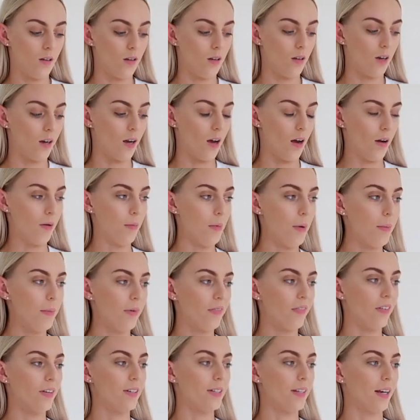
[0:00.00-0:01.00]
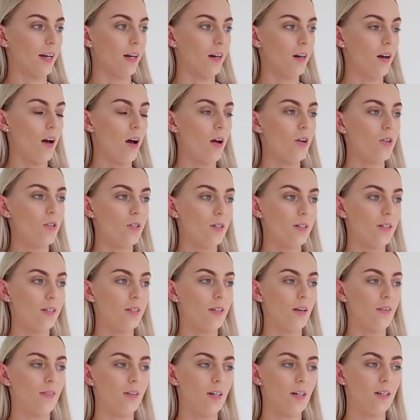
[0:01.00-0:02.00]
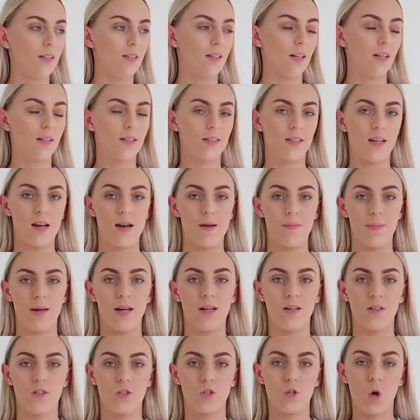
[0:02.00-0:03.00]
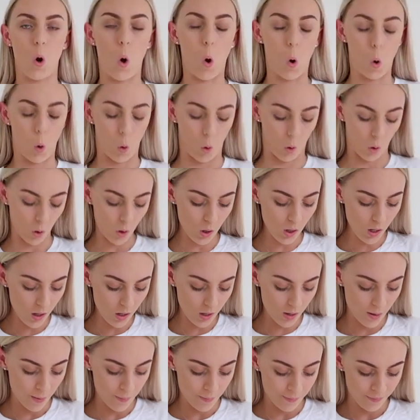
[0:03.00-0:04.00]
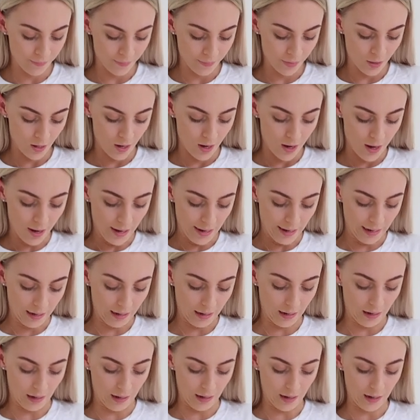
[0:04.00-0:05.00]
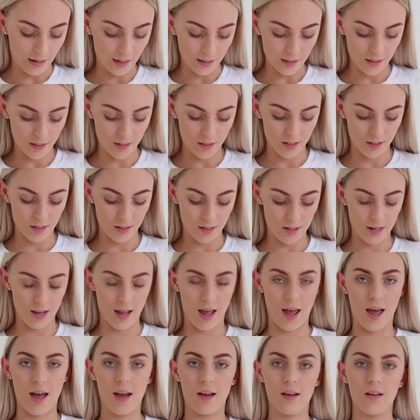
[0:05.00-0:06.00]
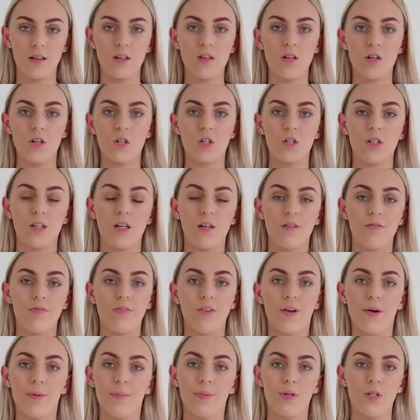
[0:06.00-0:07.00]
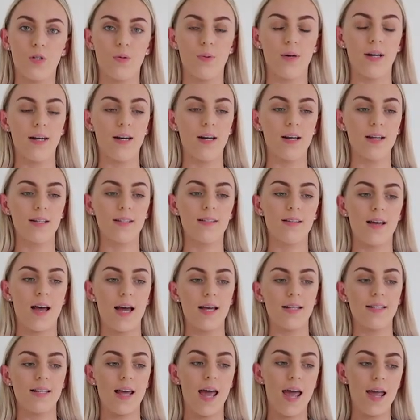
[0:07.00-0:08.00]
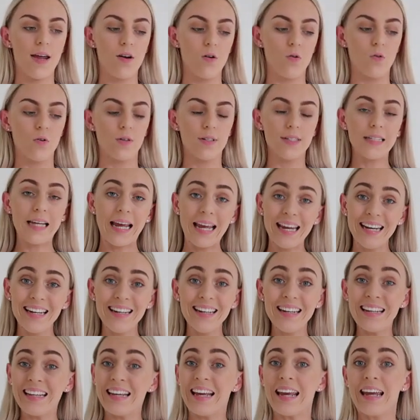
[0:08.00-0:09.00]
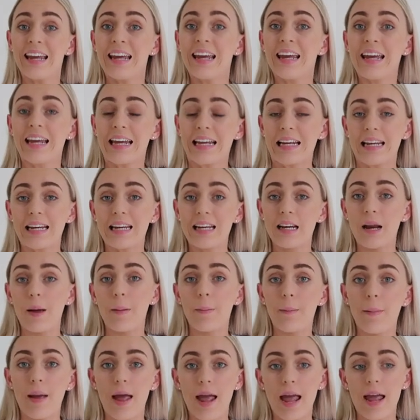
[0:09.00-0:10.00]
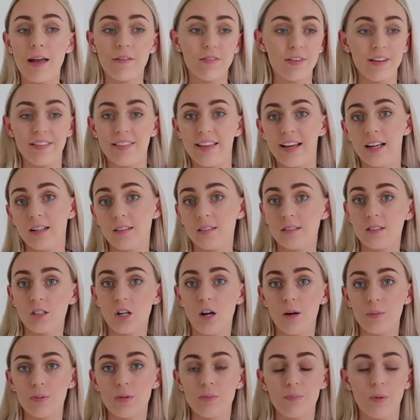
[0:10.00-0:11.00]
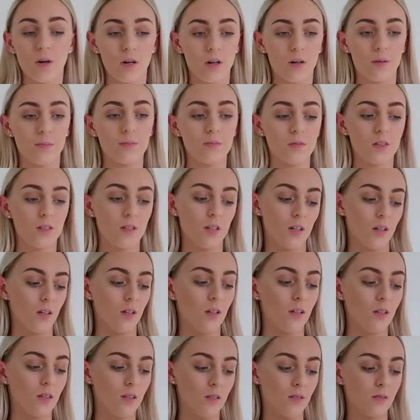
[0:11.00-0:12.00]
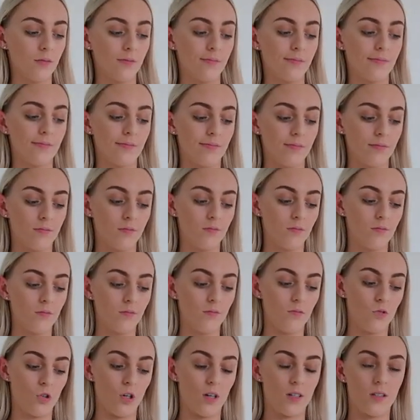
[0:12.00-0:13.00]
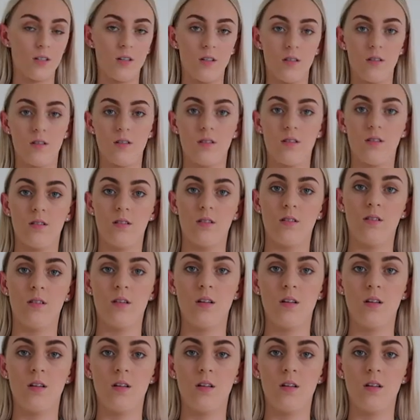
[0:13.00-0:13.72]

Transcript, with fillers: I can't remember for a second, 176 centimeters tall. And yeah, usually float between a size 8 or 10 in everything. Tops, bottoms, dresses.